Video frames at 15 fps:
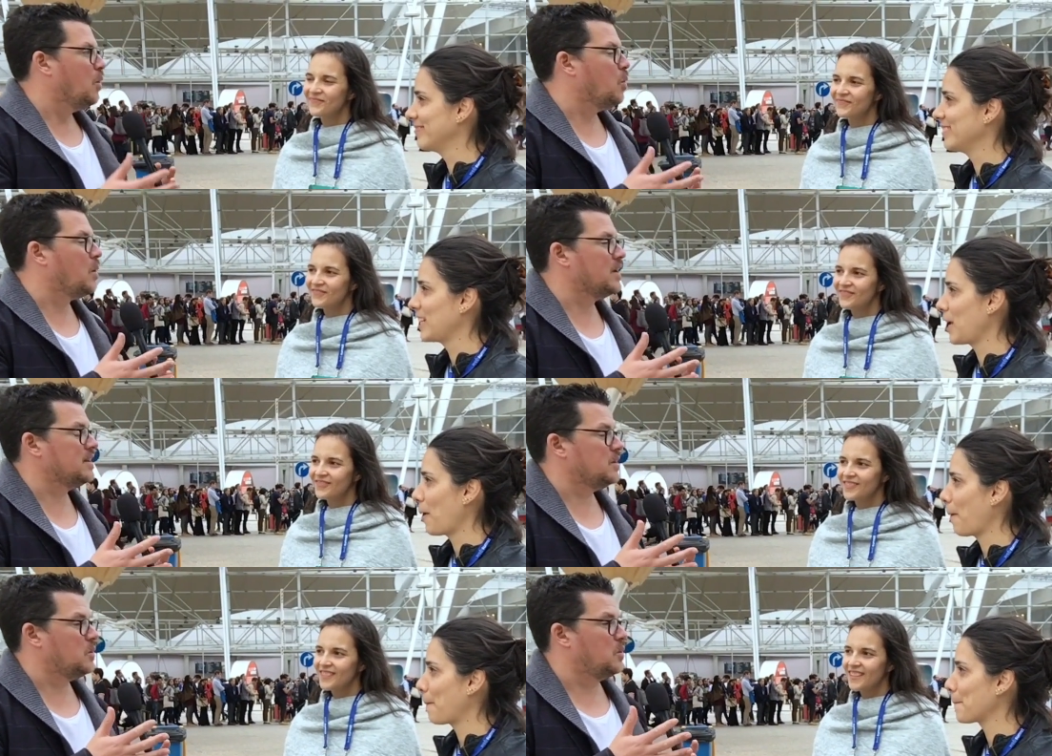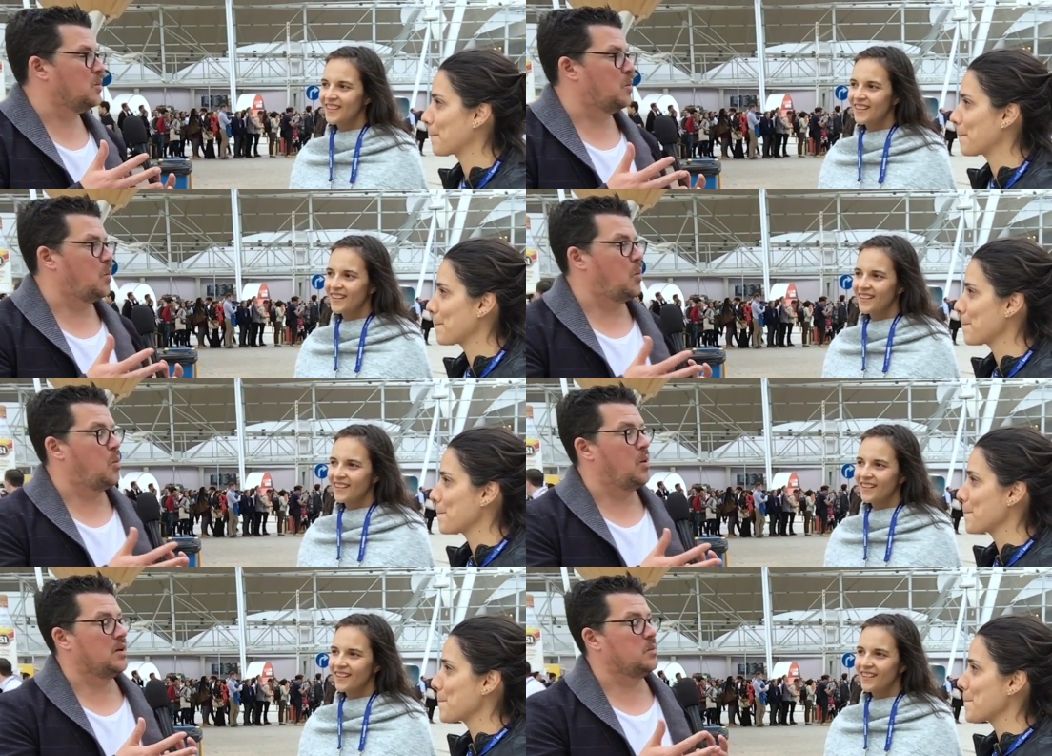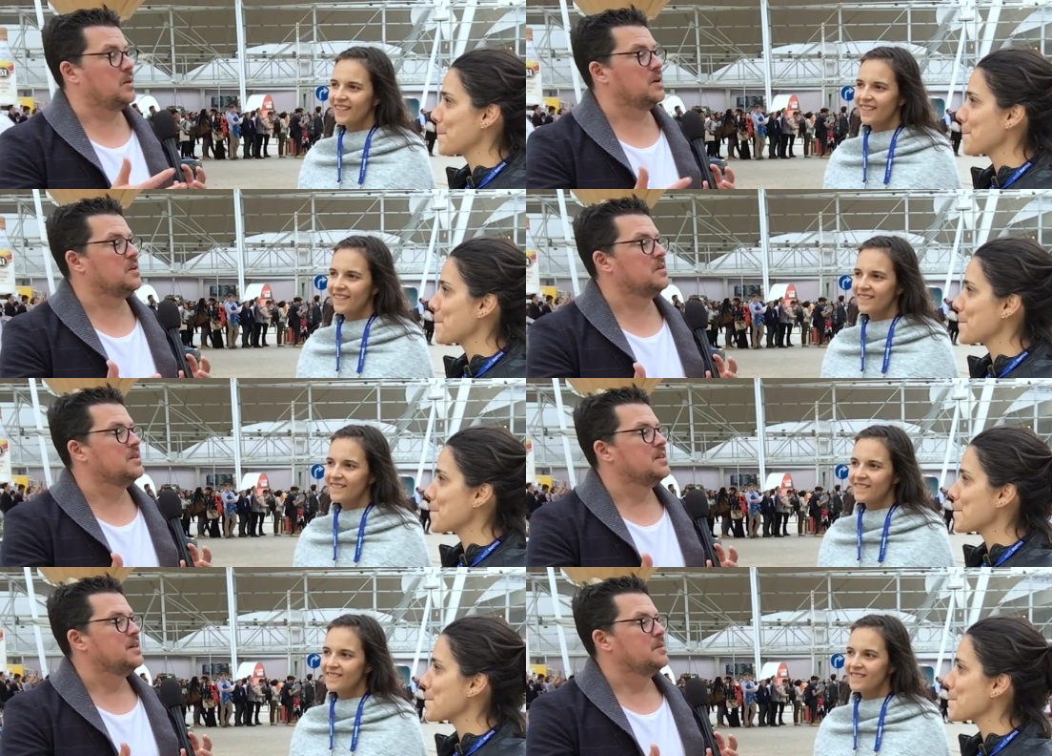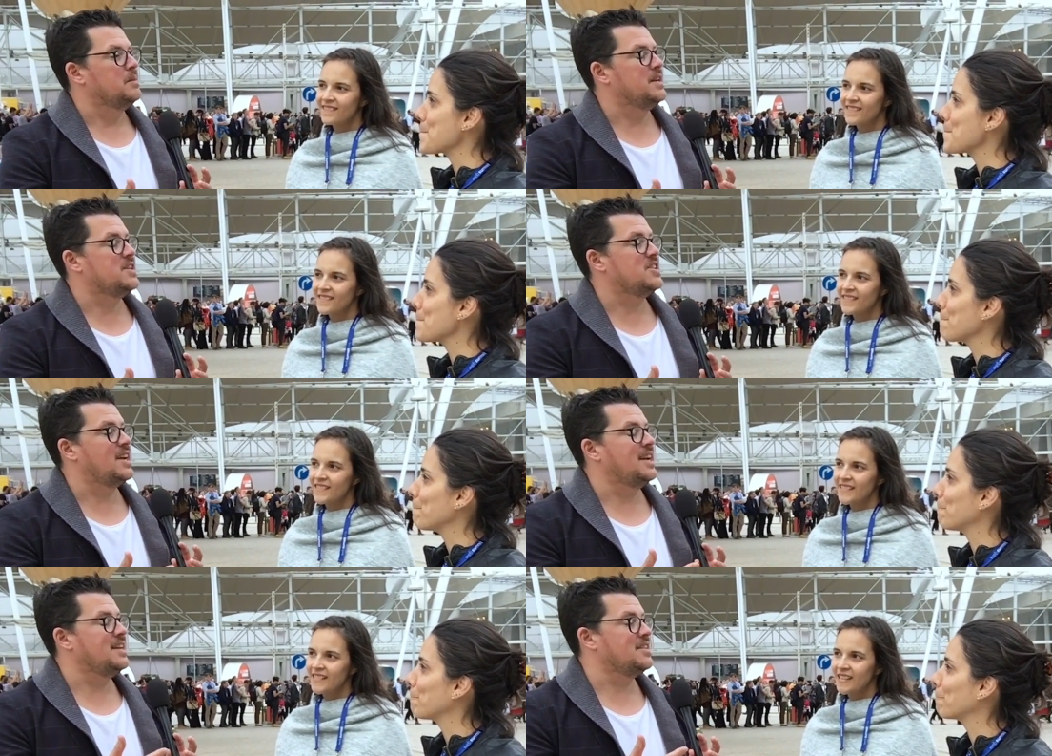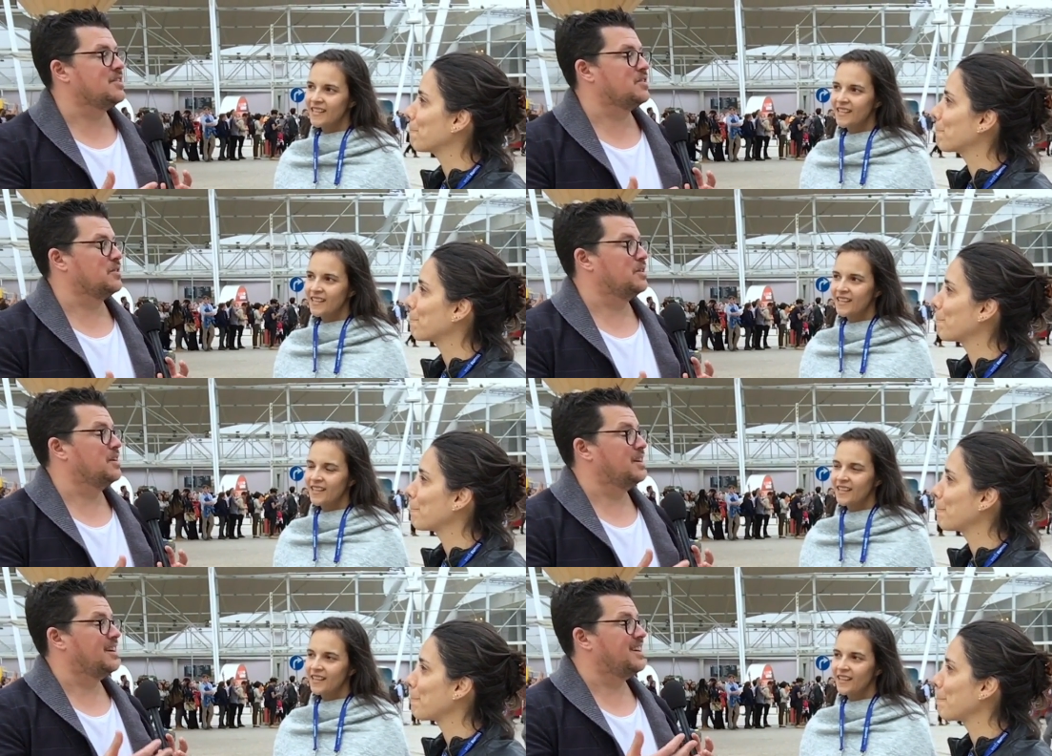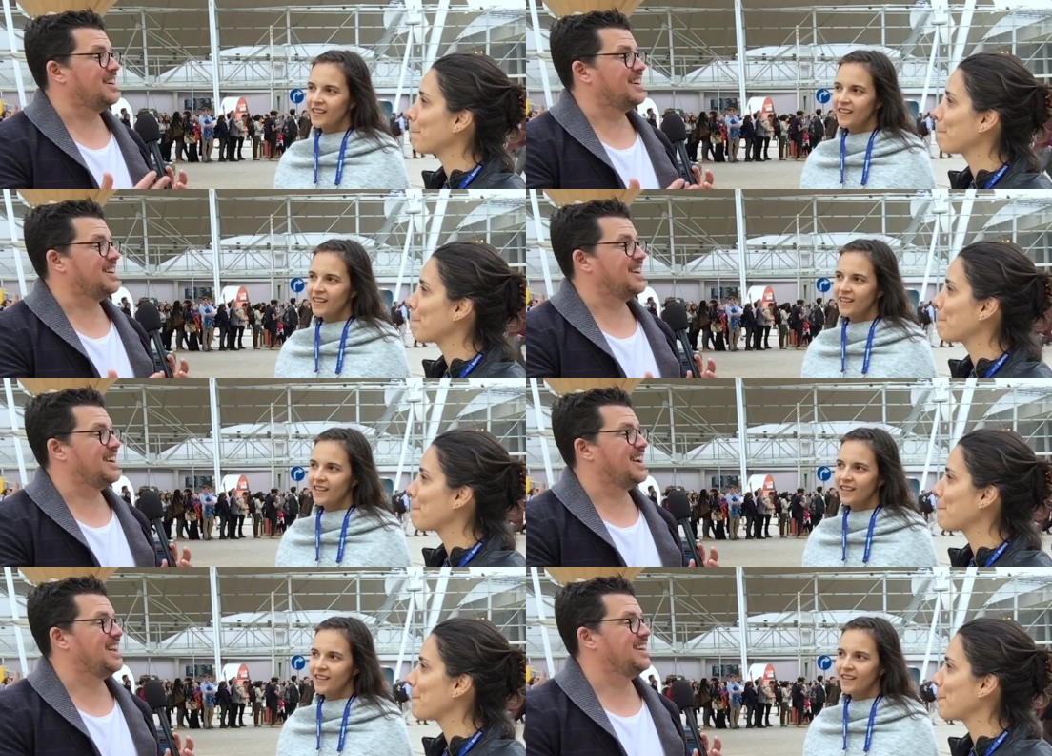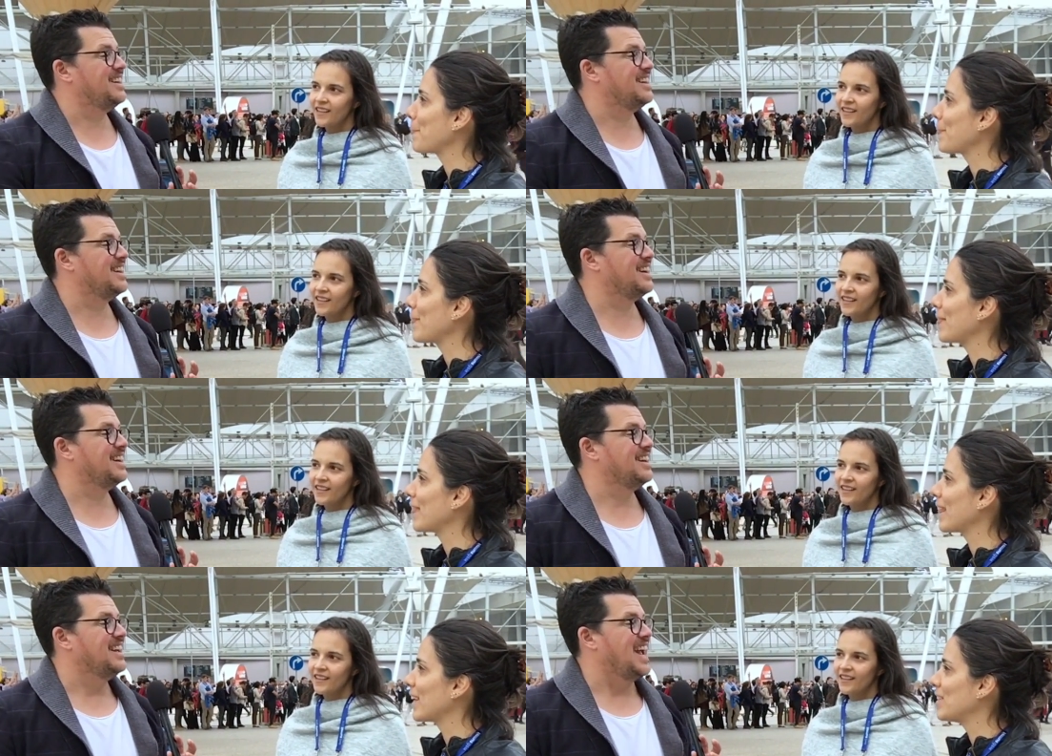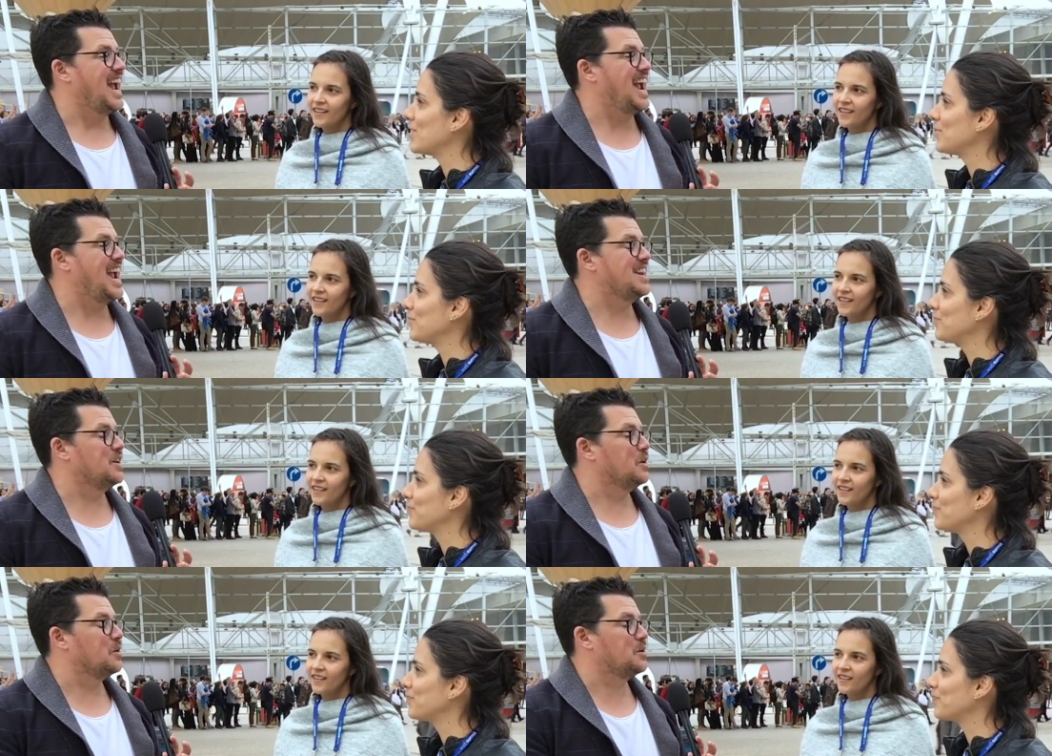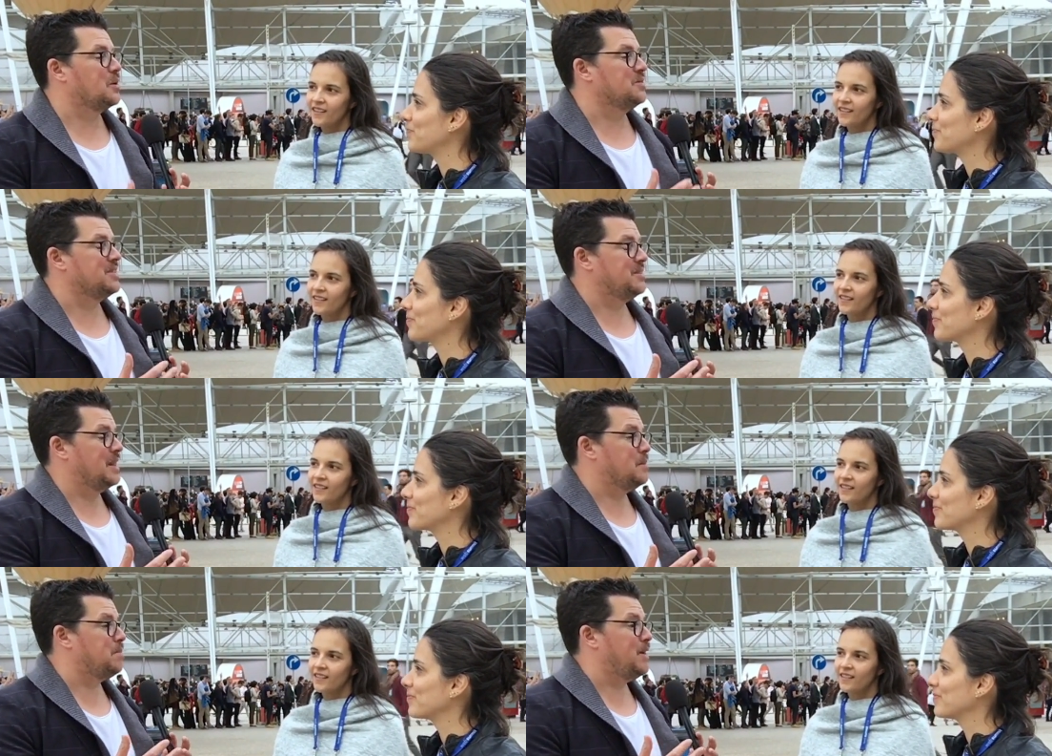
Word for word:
Speaker 1: what what will be changed uh, in uh, in the whole concept and